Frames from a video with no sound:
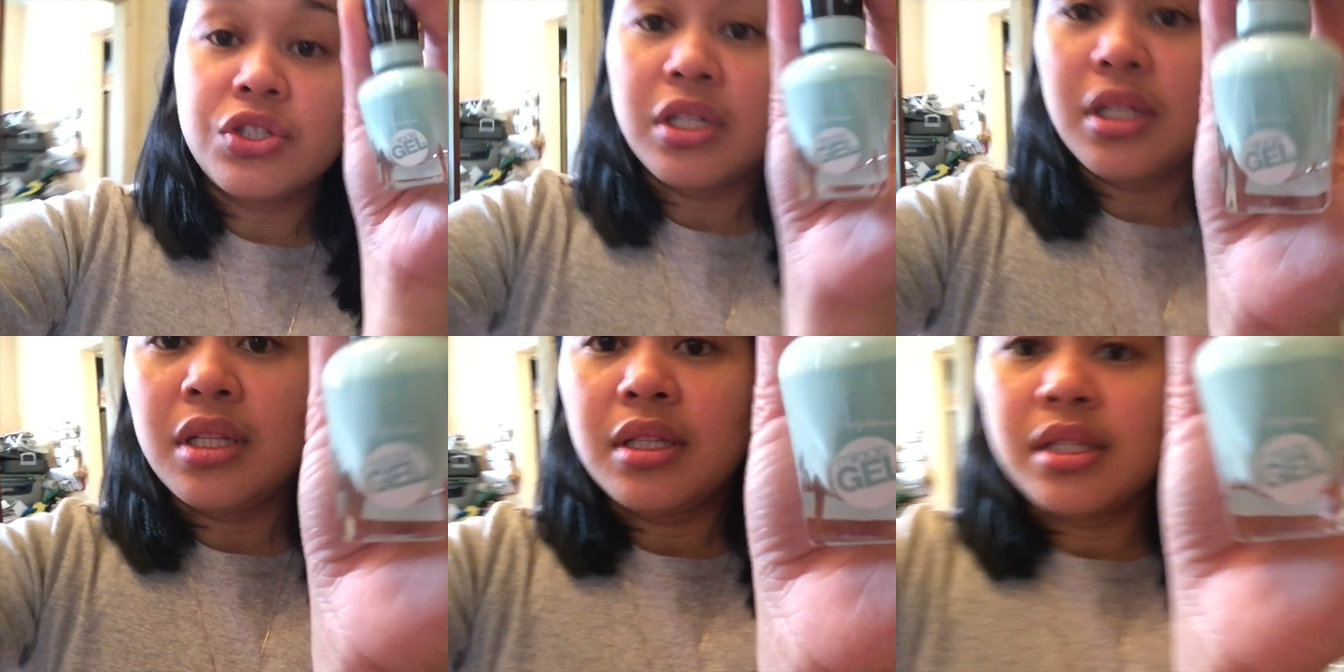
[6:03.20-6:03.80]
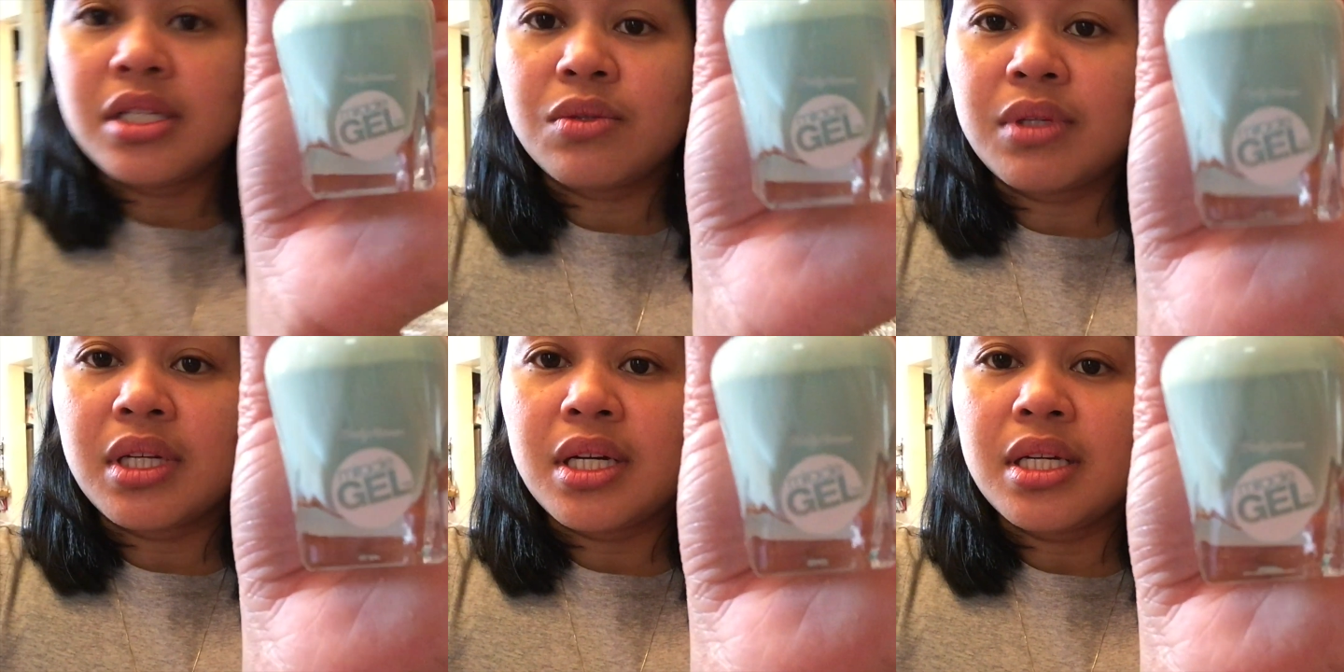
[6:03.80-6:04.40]
gel this
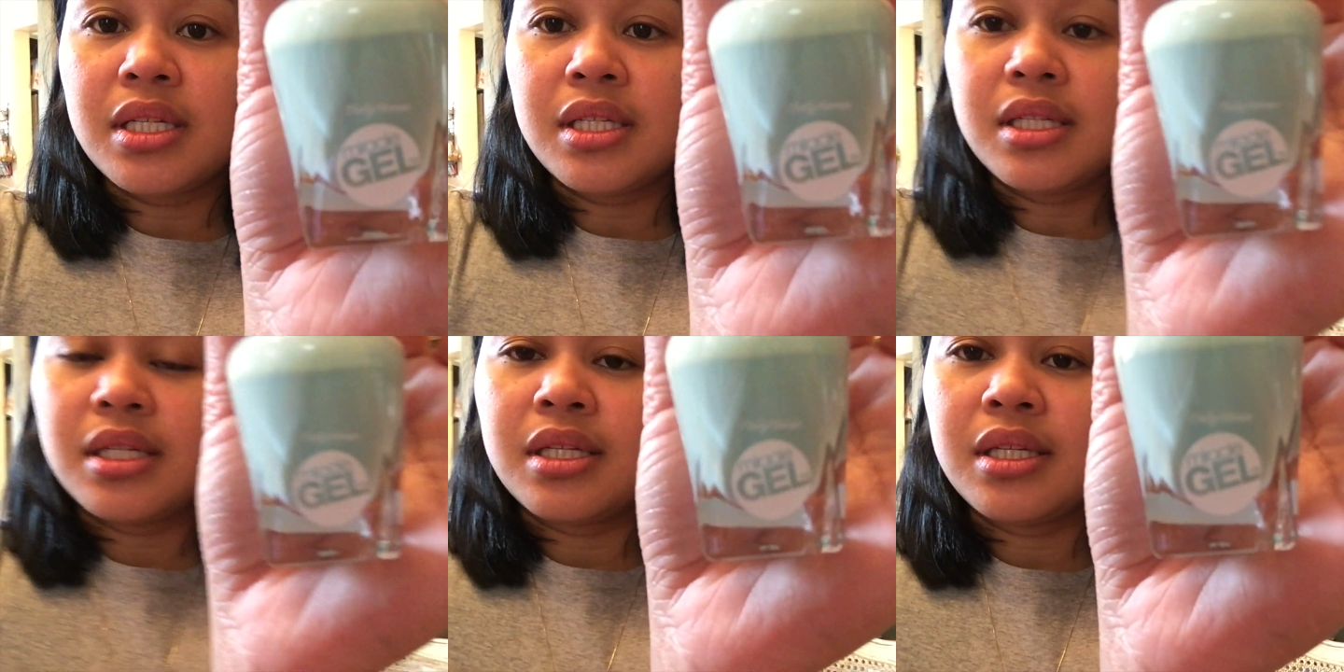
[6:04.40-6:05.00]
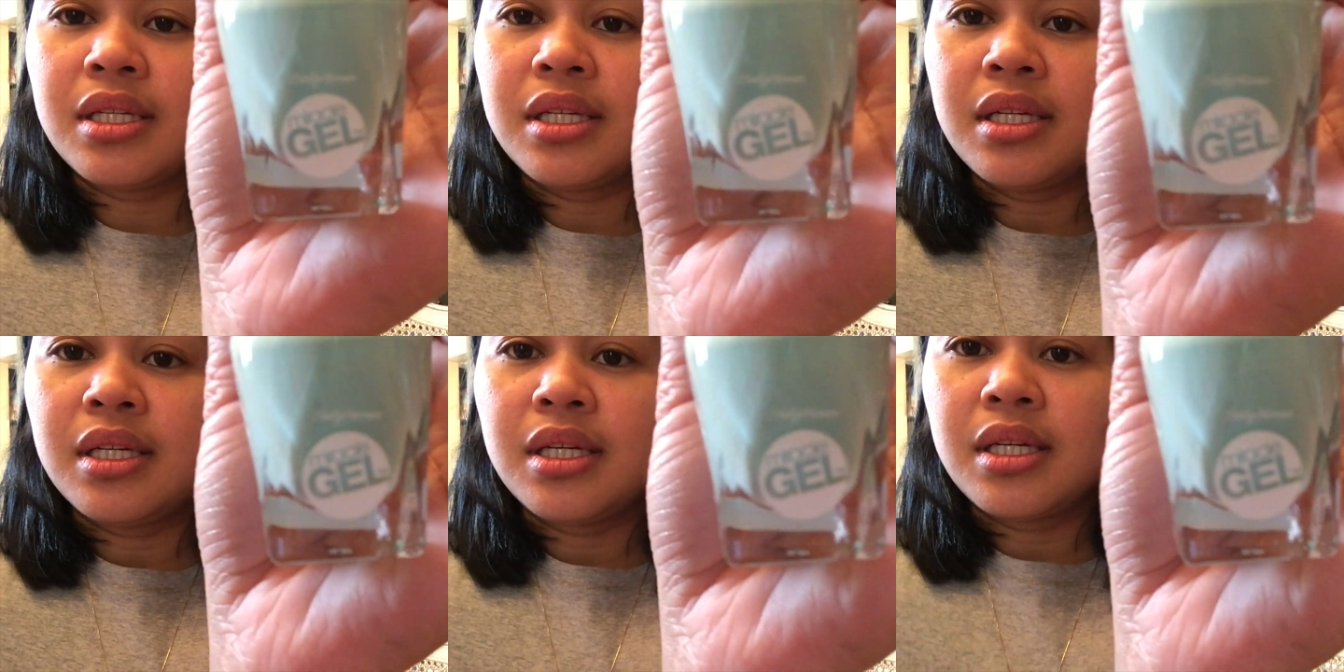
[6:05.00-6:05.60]
one guys
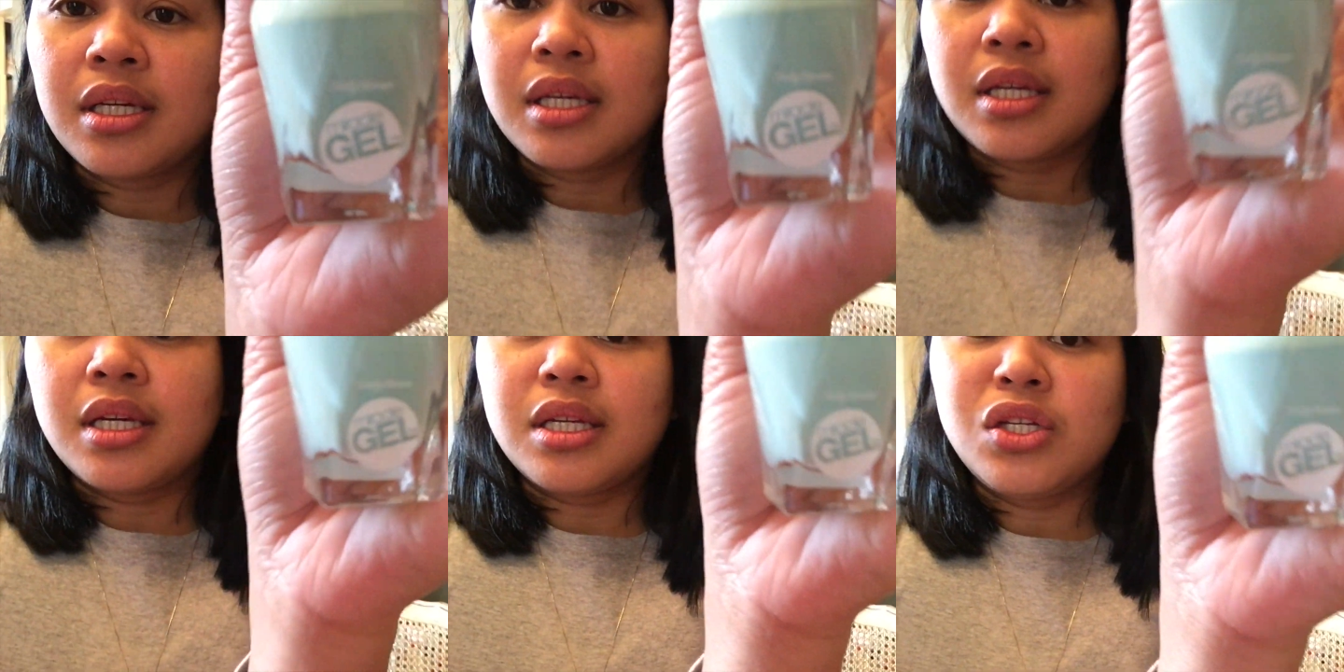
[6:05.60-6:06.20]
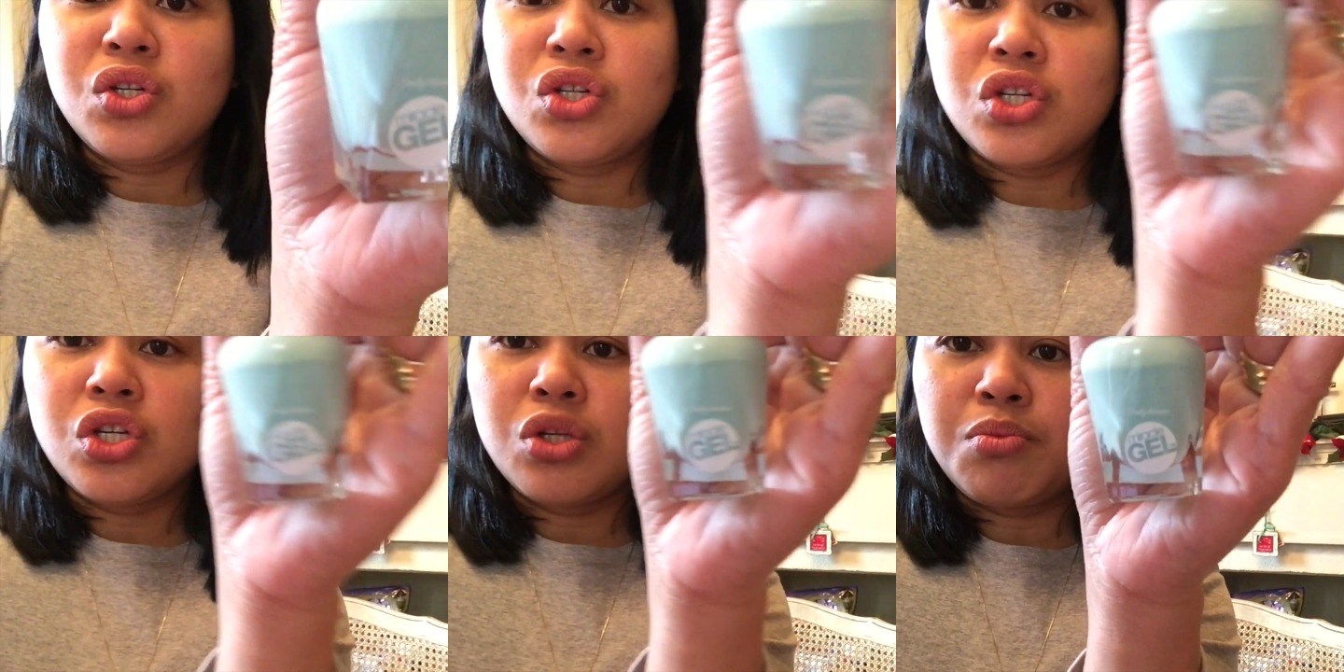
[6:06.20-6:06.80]
can you
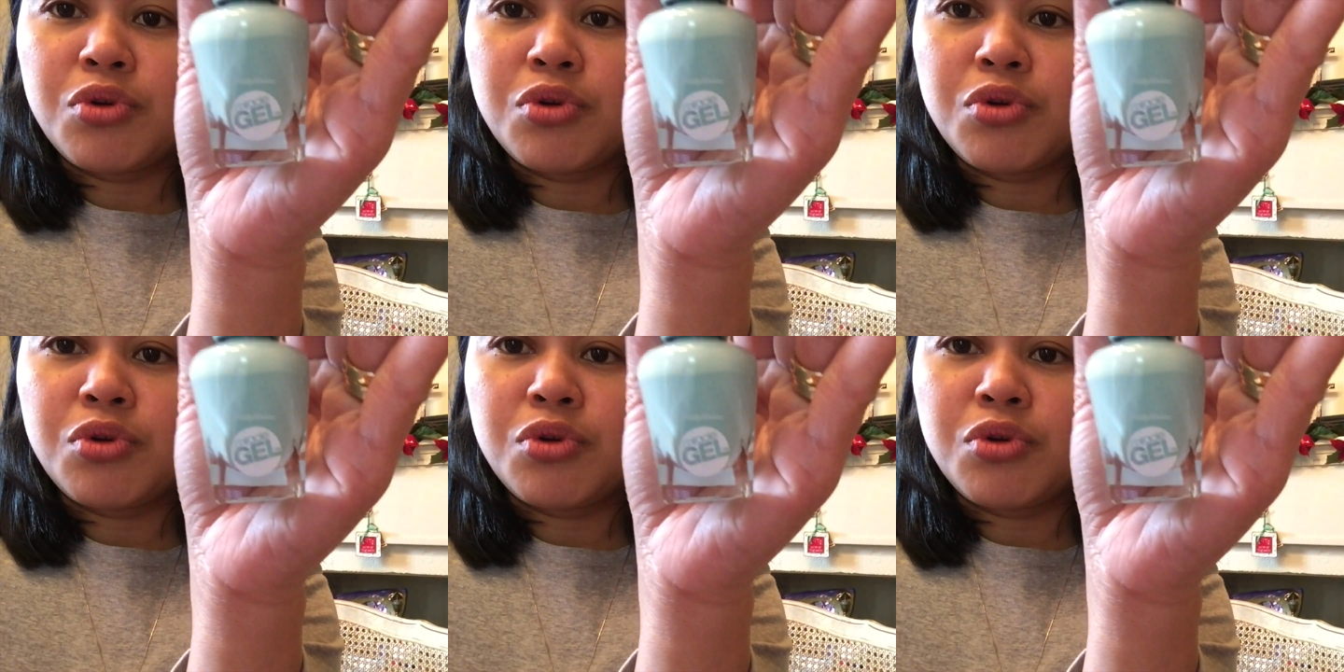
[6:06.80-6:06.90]
see it